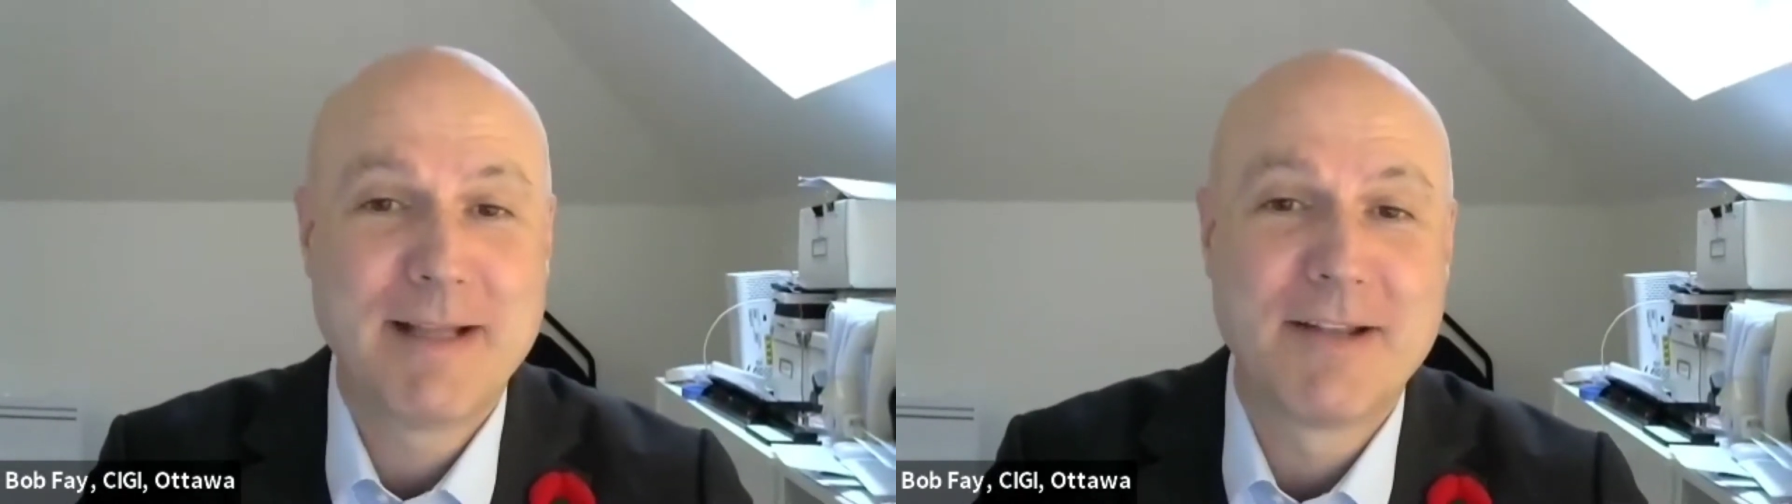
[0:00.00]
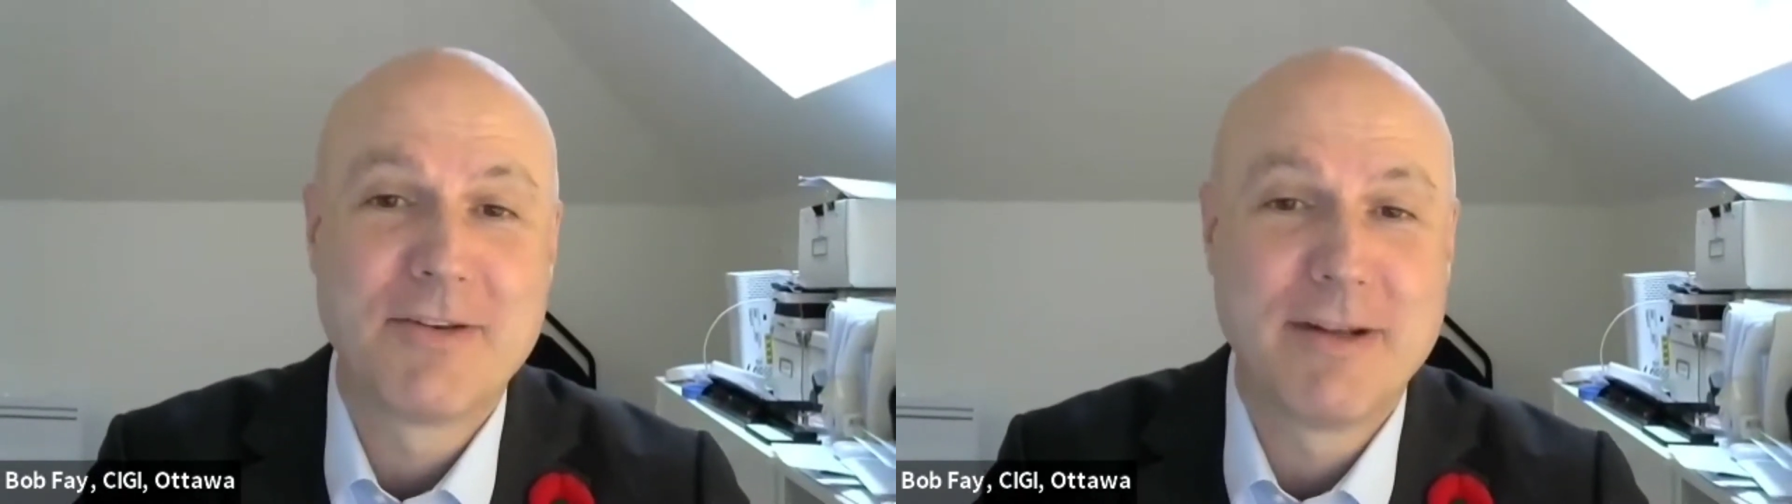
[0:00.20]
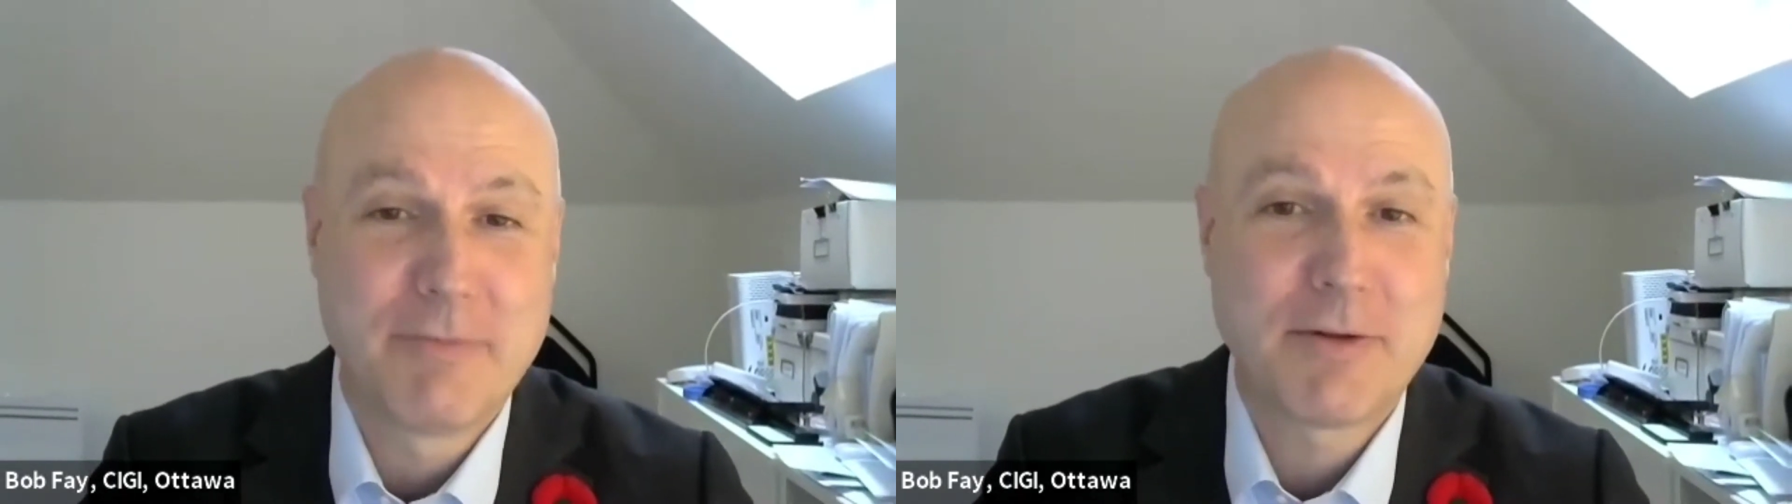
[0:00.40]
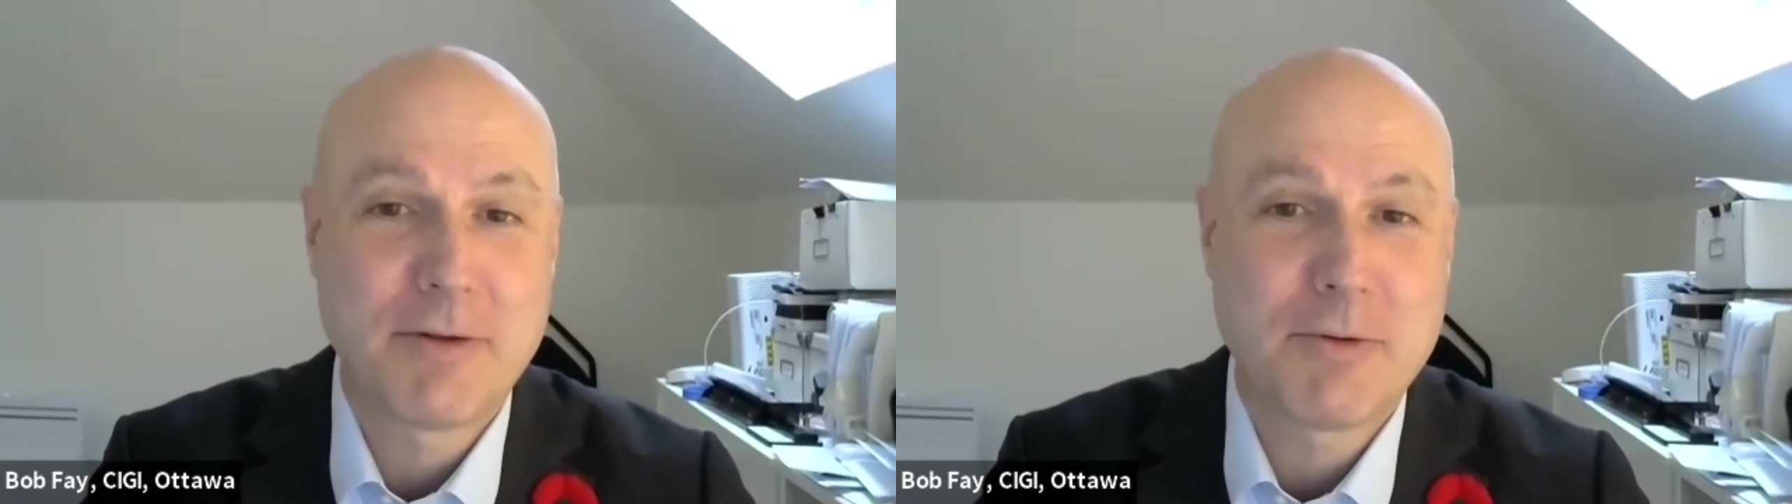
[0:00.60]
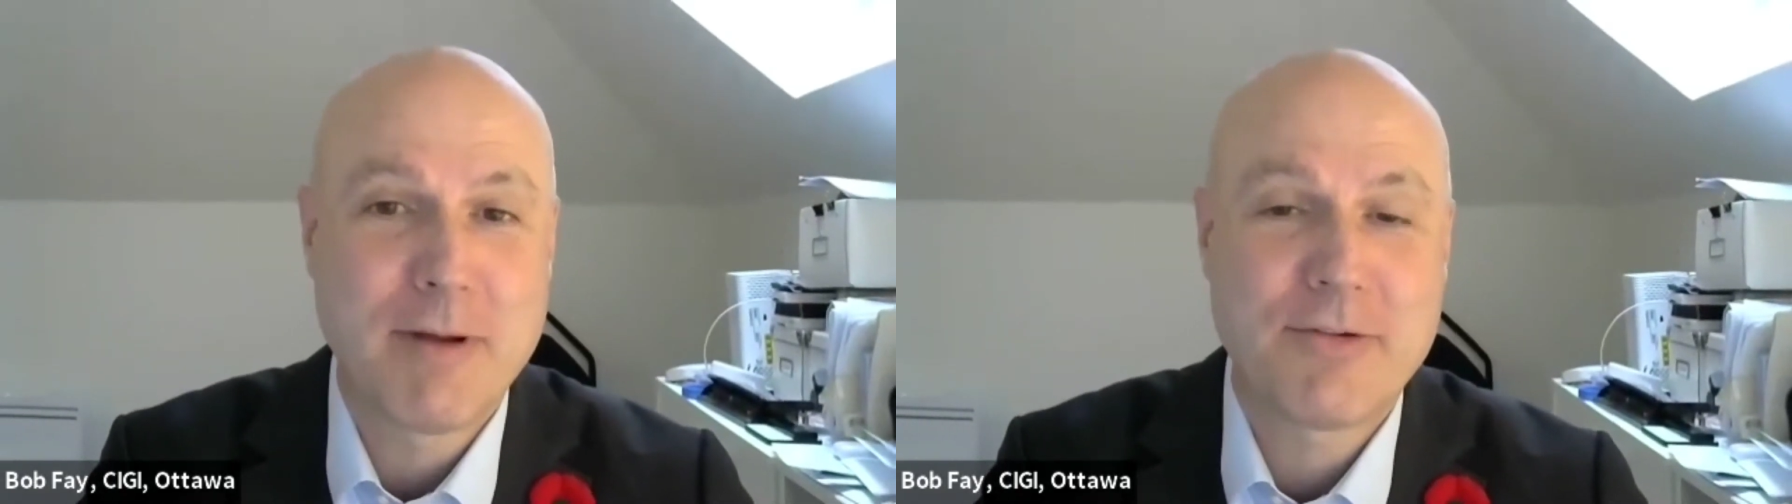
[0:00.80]
It's a
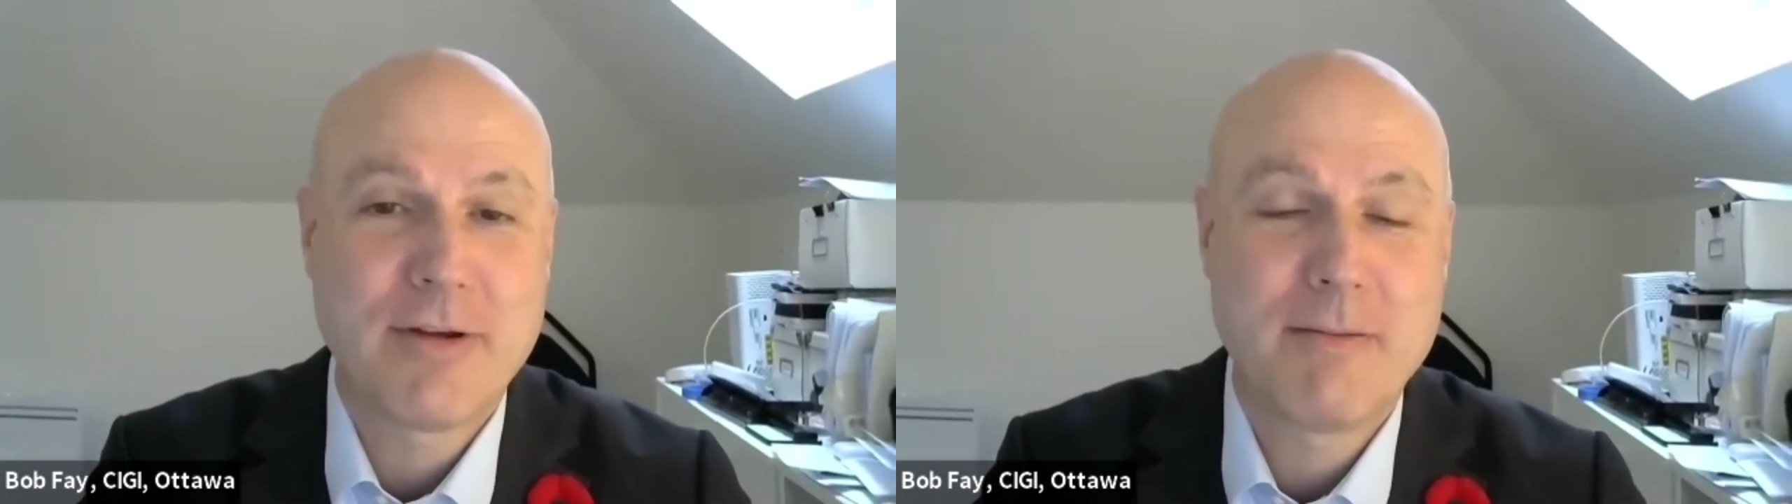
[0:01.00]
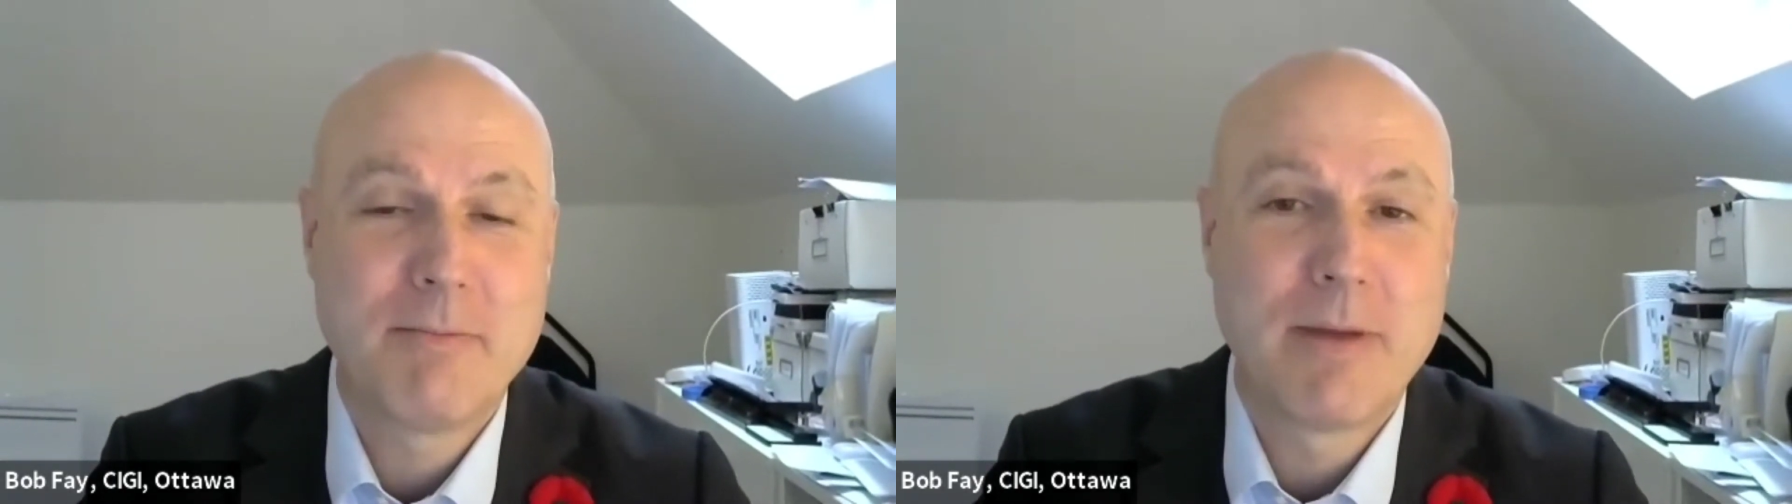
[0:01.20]
difficult question,